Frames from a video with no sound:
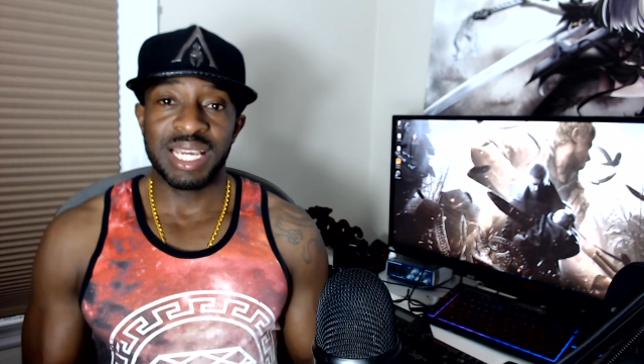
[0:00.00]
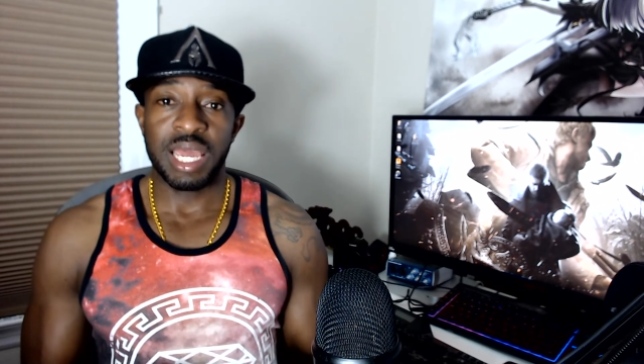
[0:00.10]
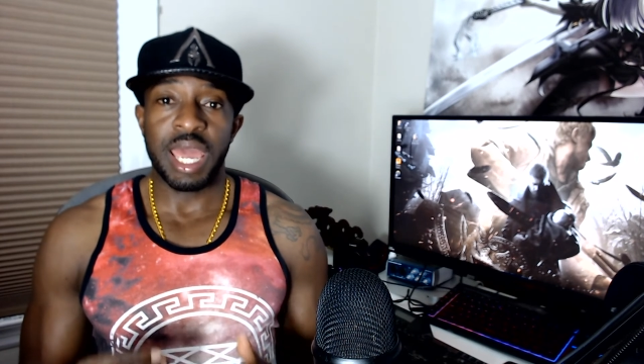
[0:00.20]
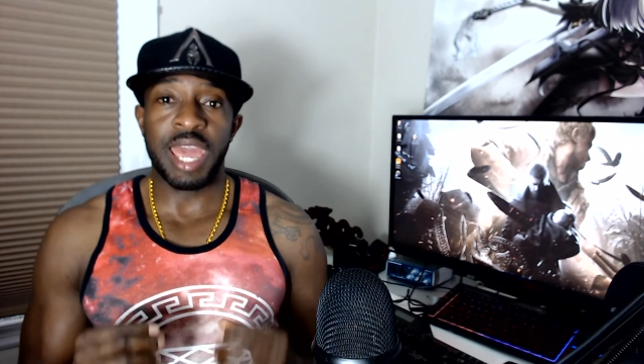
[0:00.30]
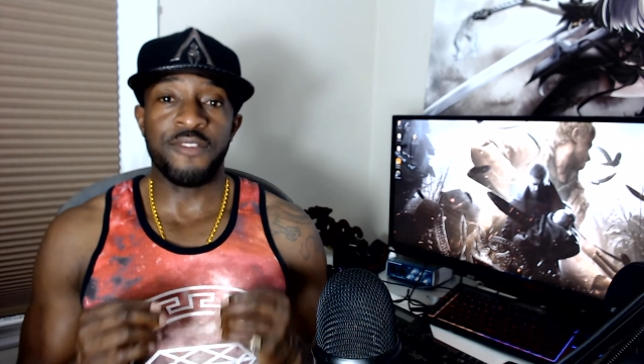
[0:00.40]

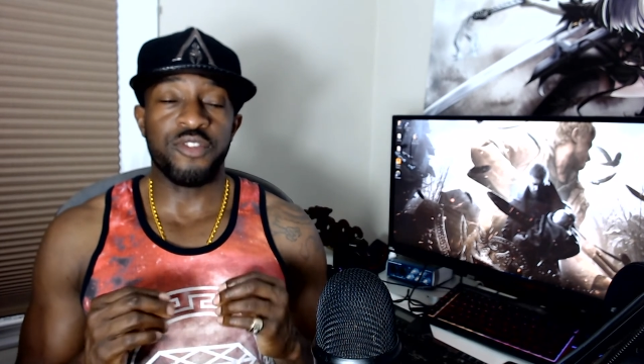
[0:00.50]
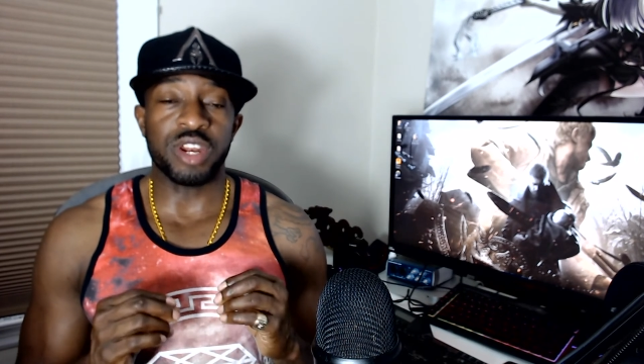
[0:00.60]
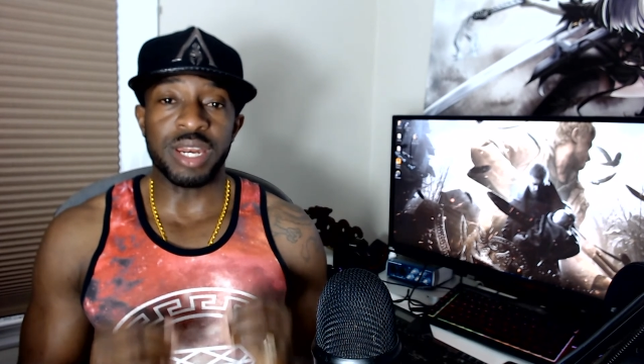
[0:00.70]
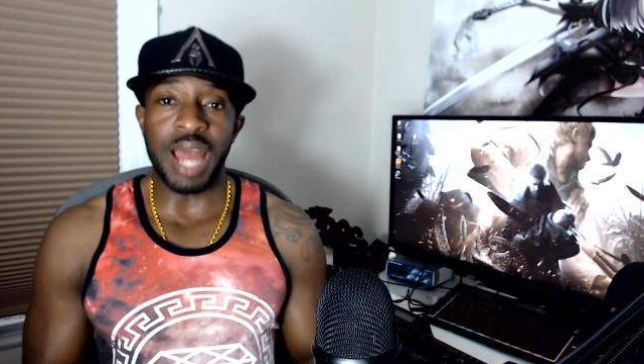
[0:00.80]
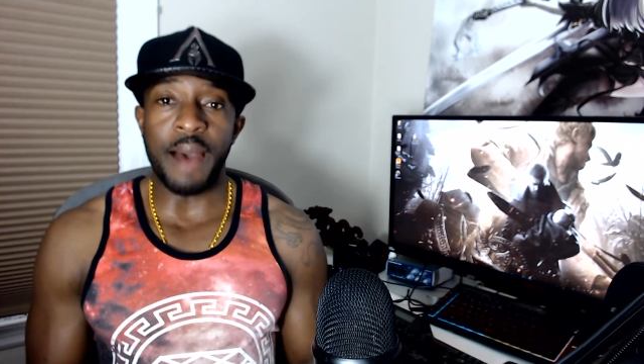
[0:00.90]
a
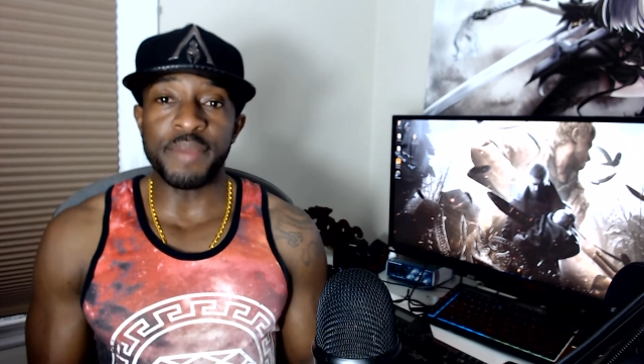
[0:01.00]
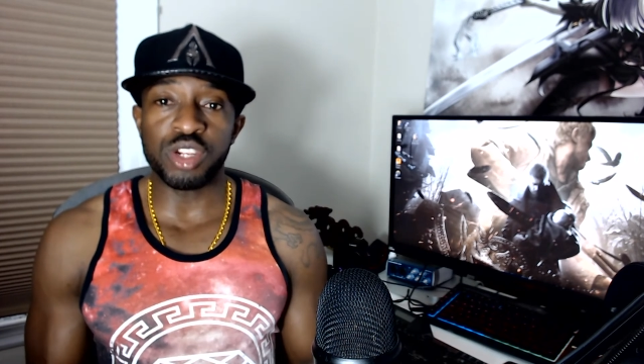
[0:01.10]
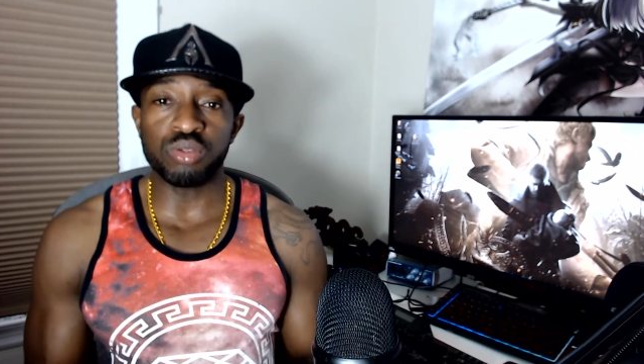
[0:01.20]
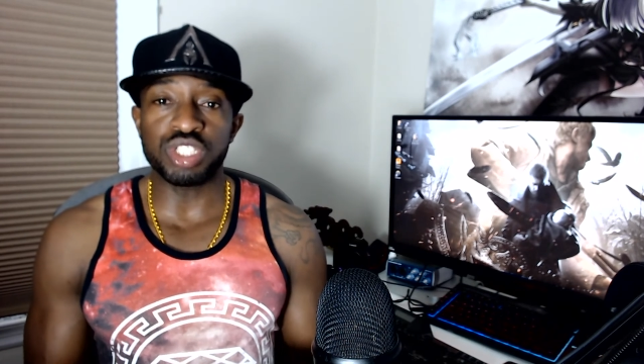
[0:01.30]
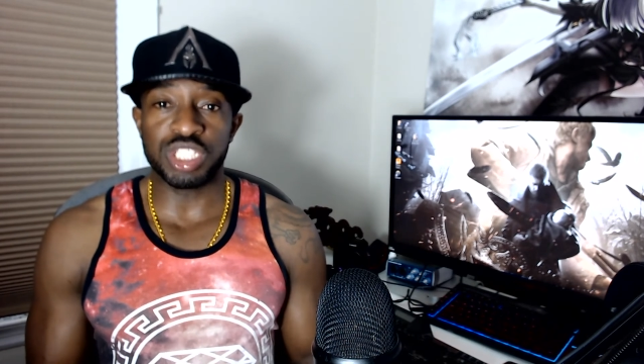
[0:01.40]
phenomenal
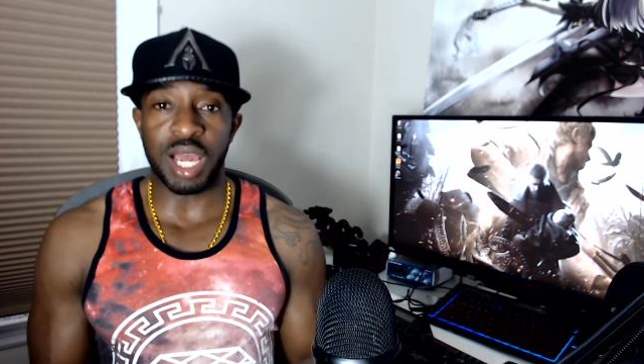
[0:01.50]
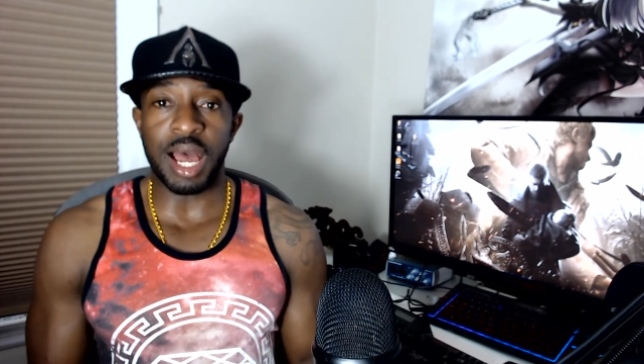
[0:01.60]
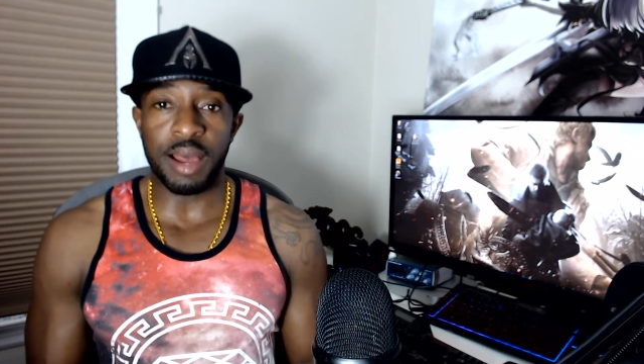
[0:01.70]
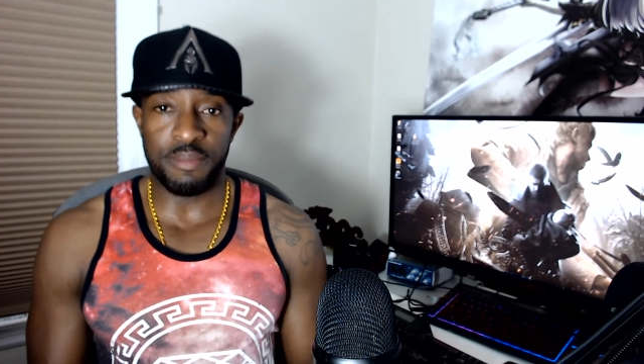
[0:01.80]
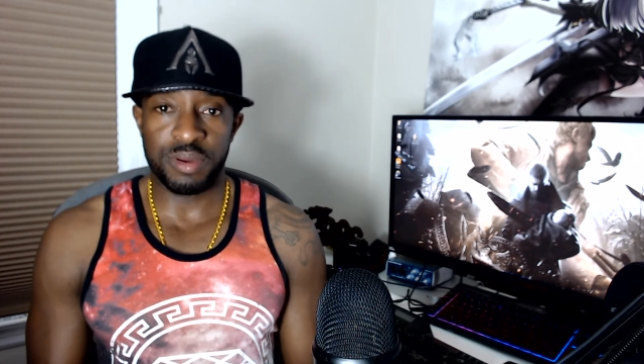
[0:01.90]

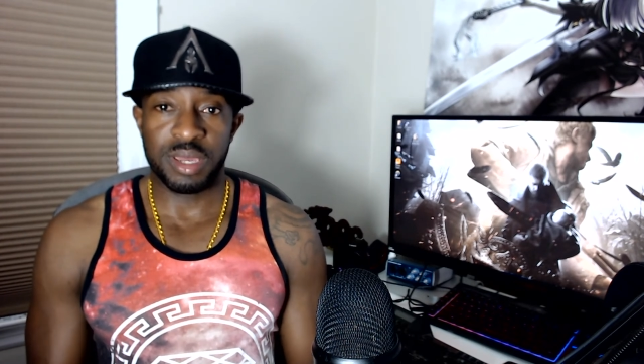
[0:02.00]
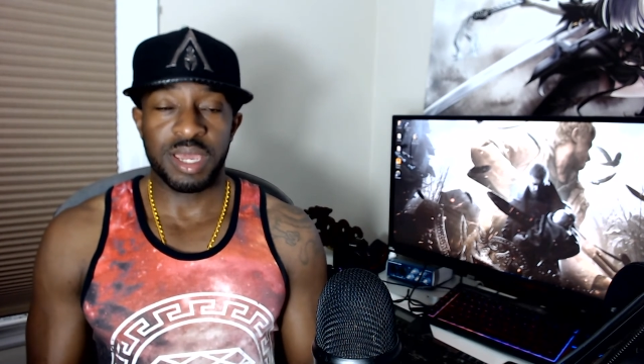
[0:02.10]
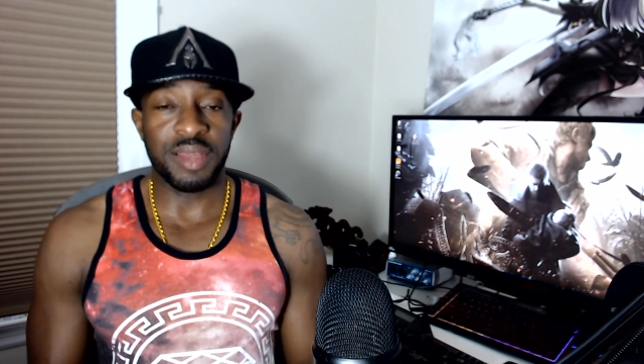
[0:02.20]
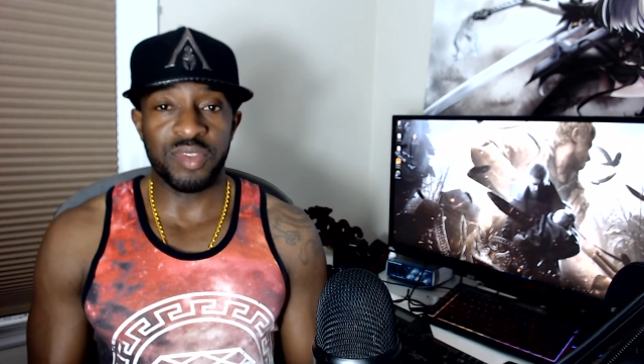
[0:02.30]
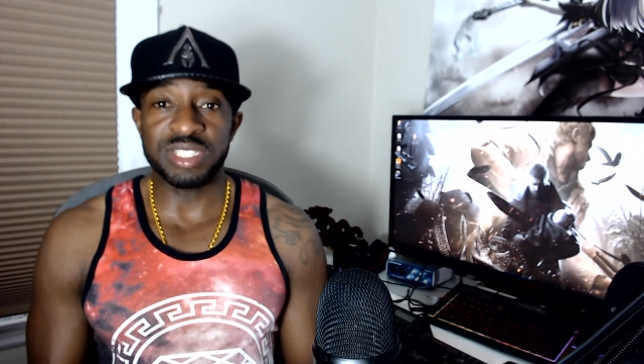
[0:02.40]
job
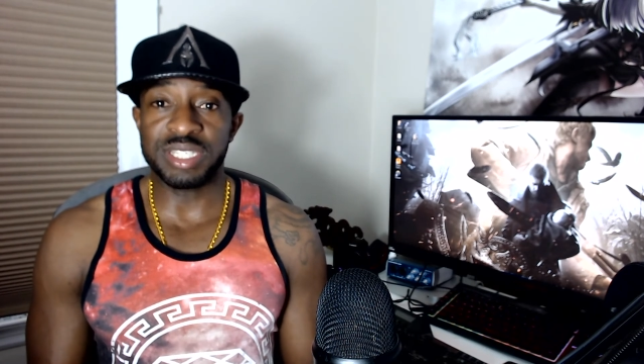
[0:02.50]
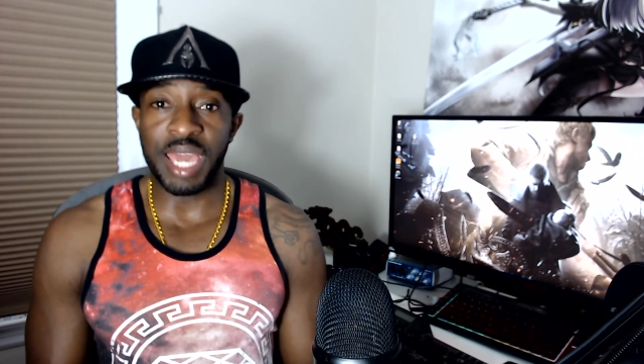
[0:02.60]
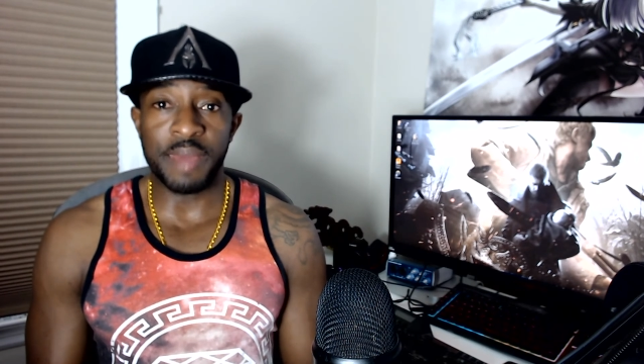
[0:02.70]
in this game.